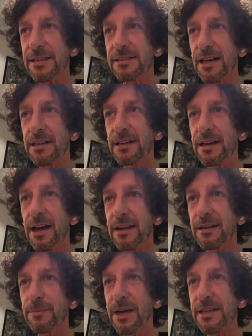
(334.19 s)
exactly
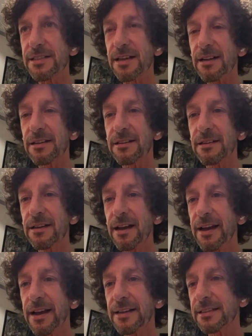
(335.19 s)
like my son
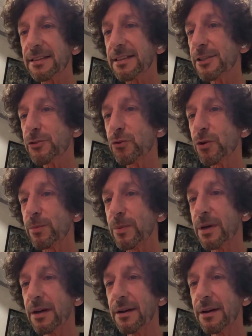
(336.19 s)
has in his room.